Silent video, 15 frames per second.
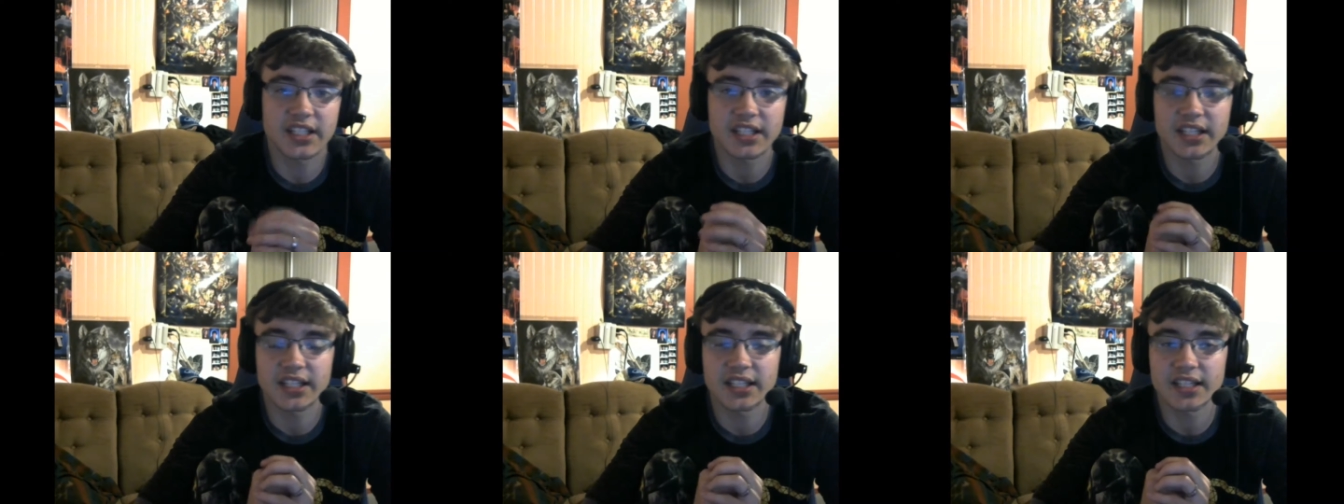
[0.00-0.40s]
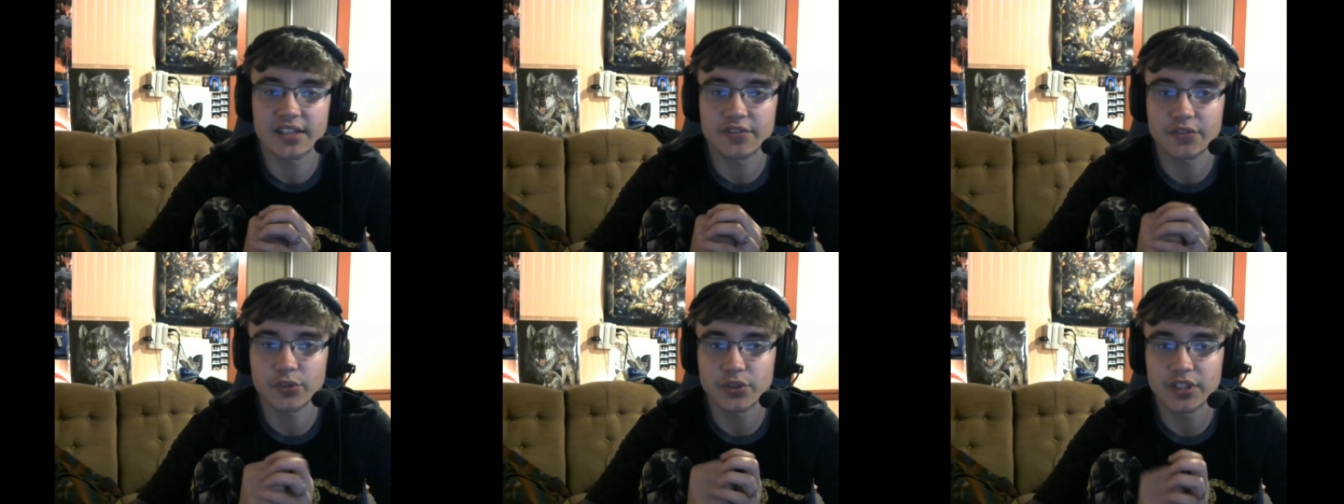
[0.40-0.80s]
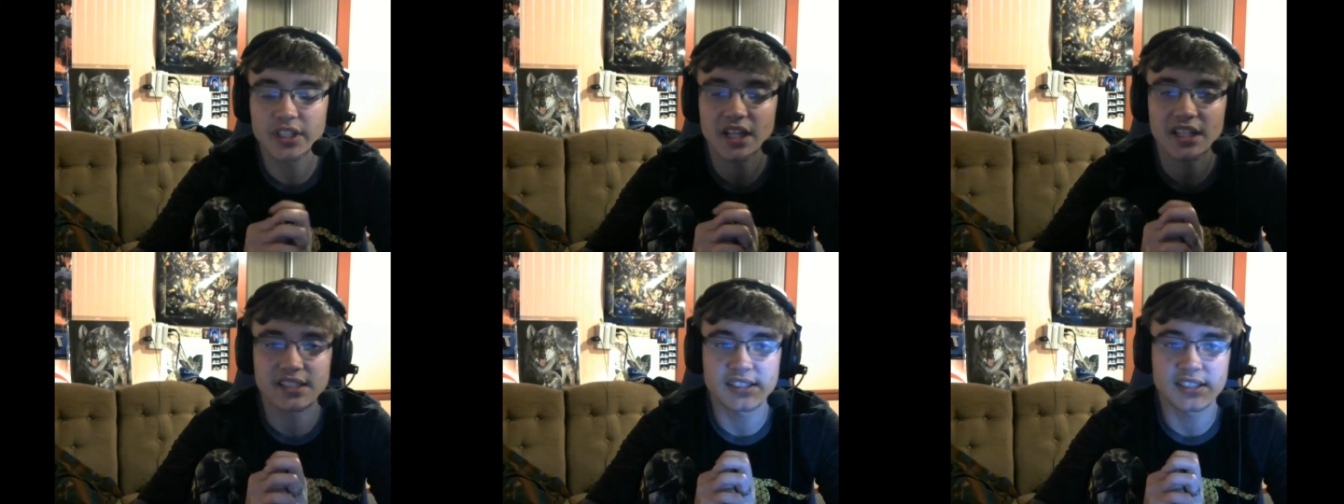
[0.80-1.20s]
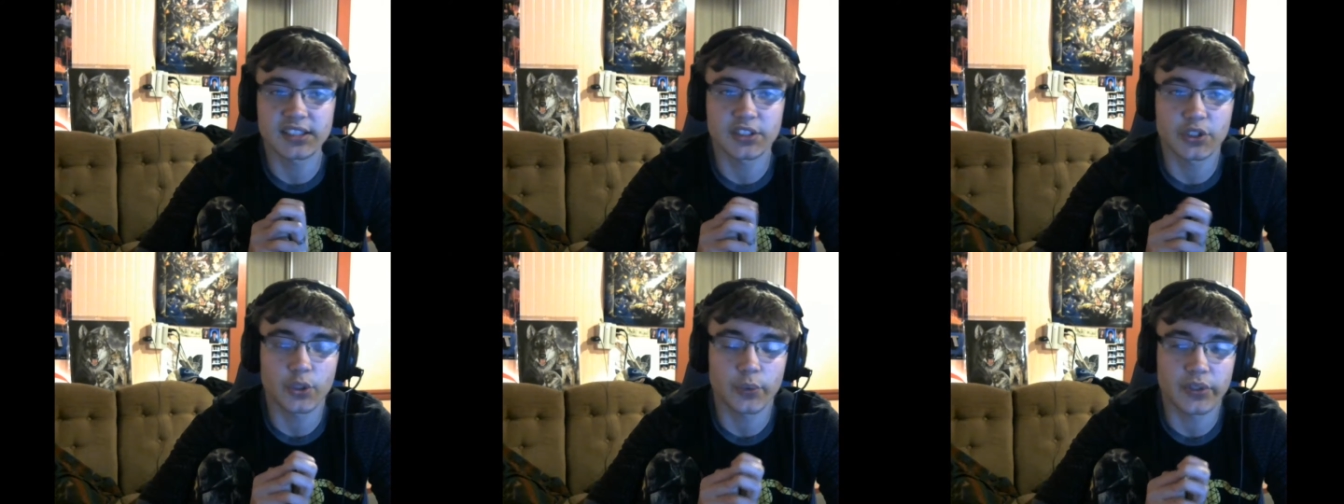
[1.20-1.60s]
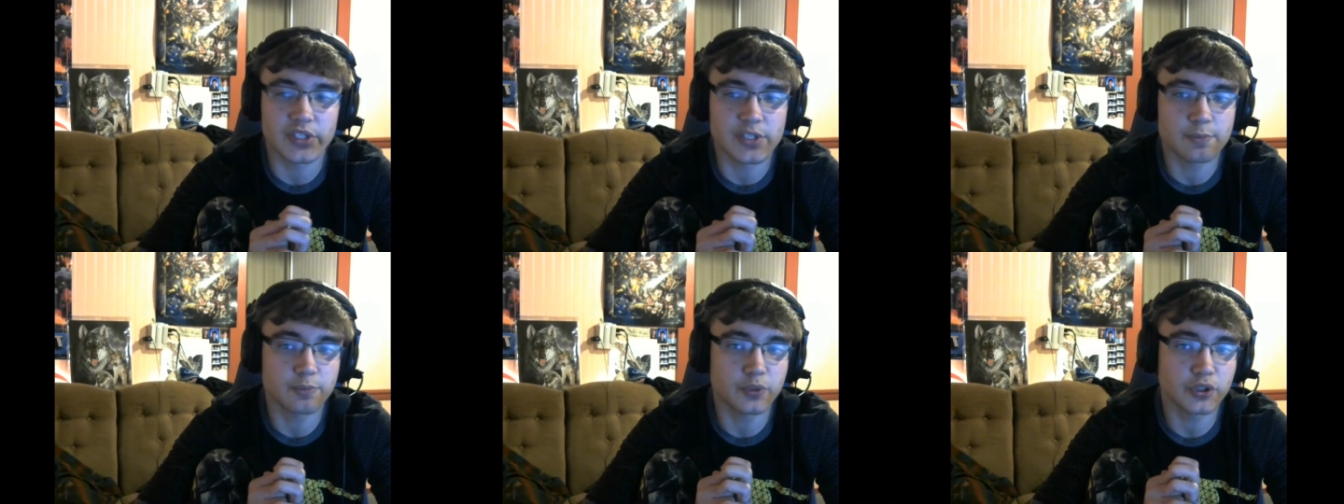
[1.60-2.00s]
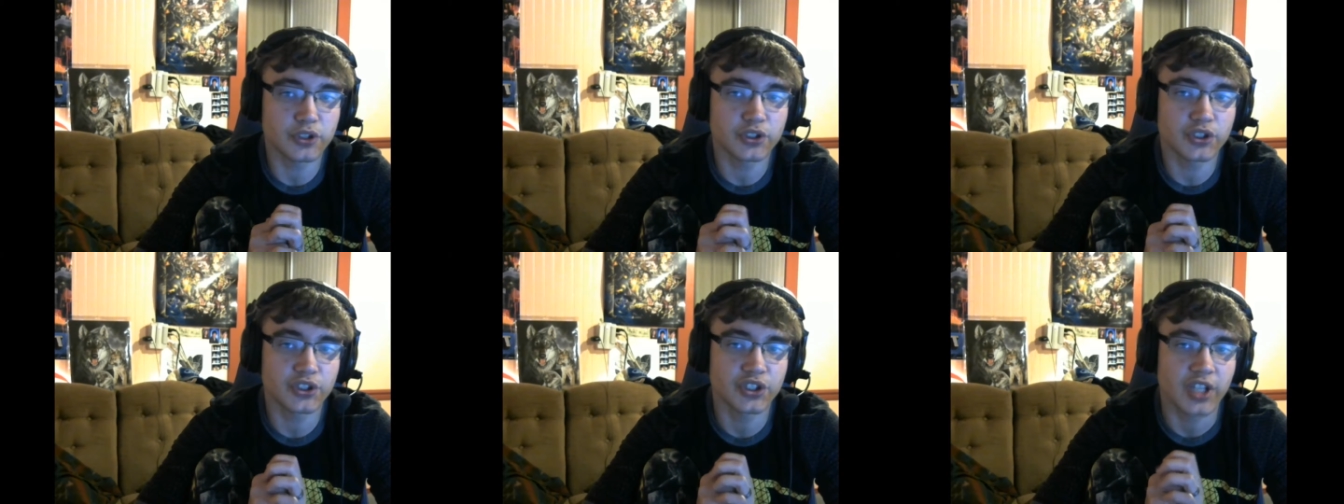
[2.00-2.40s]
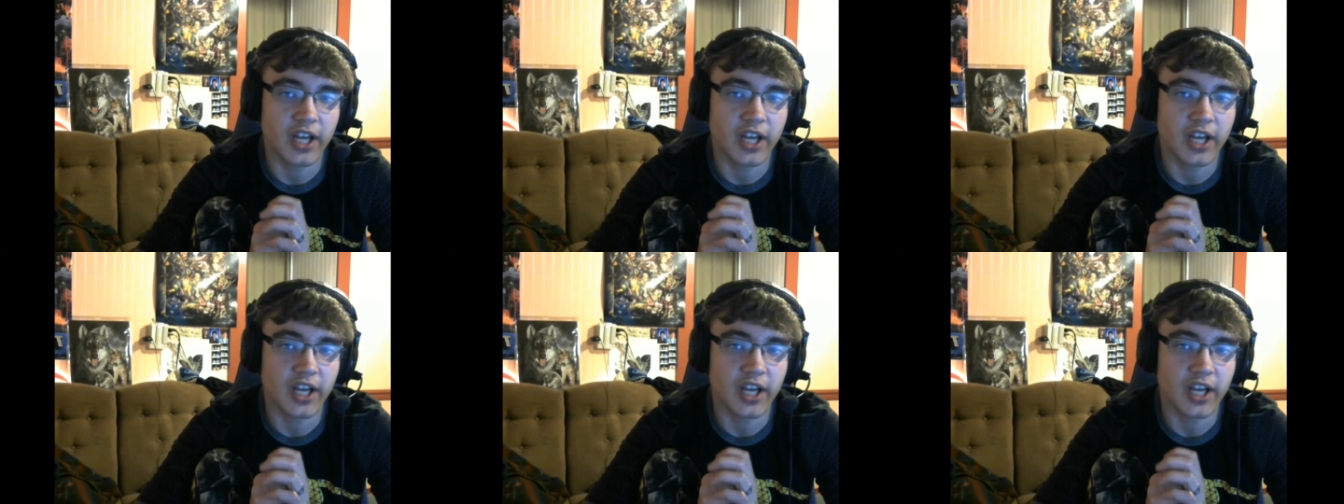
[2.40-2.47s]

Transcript: and if you did not see it and you don't want any spoilers,